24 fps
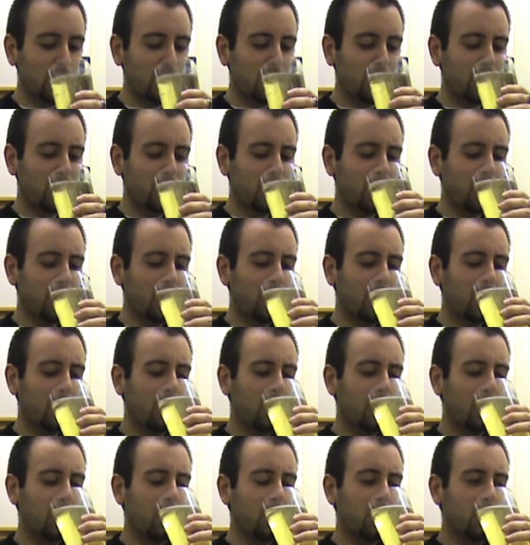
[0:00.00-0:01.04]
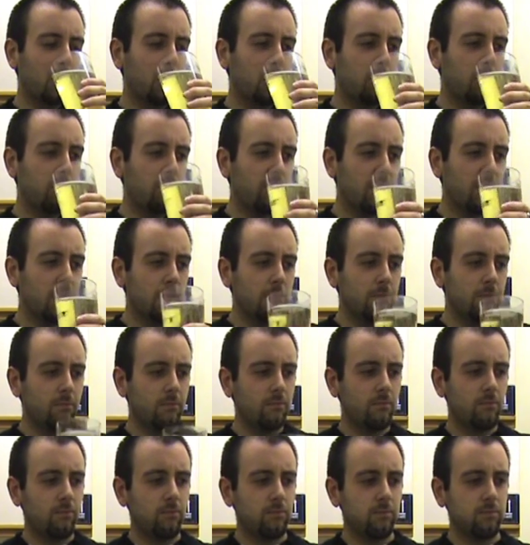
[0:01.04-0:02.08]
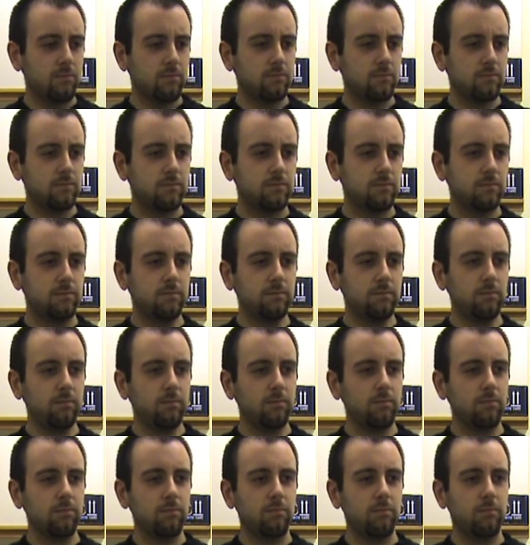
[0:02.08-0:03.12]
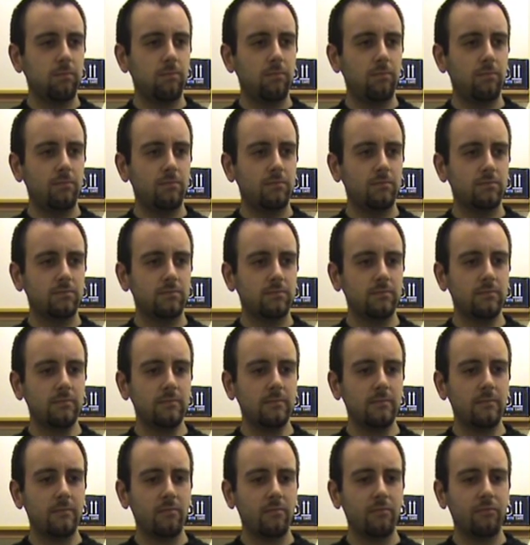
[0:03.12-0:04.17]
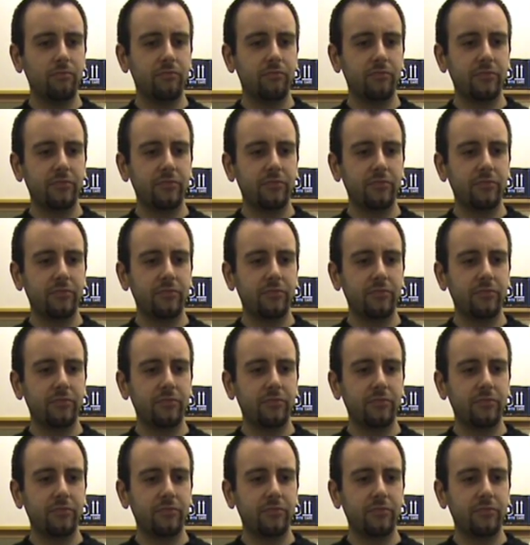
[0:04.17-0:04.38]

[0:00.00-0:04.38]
(no one is talking)